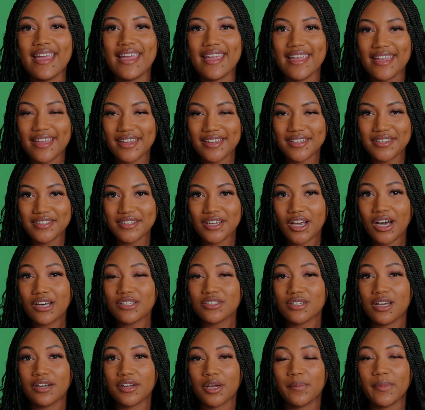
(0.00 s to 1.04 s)
And I'll
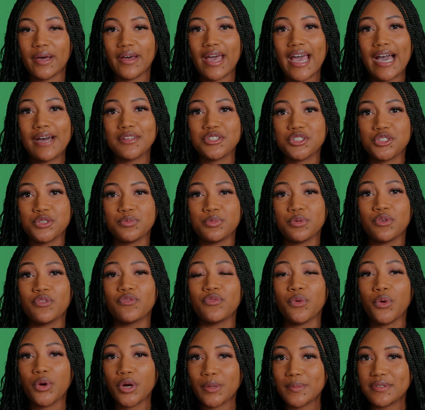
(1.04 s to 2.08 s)
talk about how to
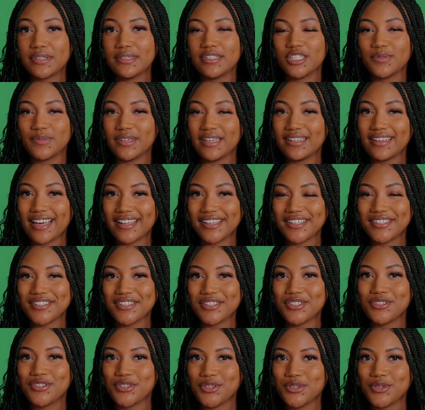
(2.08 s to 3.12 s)
perform sentiment
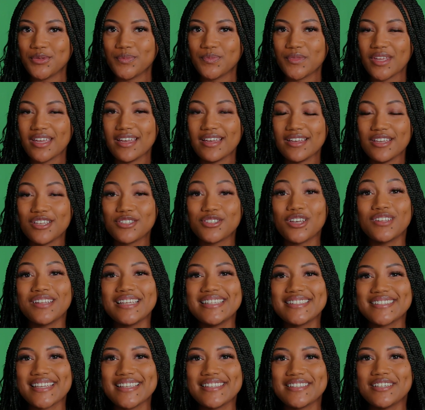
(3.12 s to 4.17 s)
analysis too. So
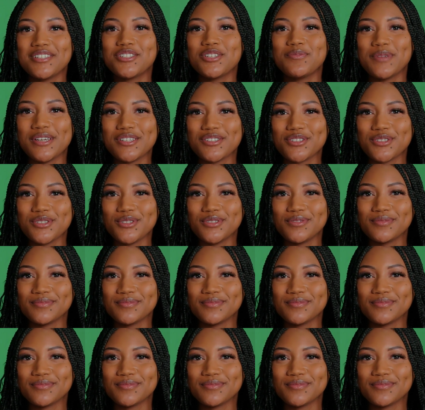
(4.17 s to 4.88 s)
let's get sentimental.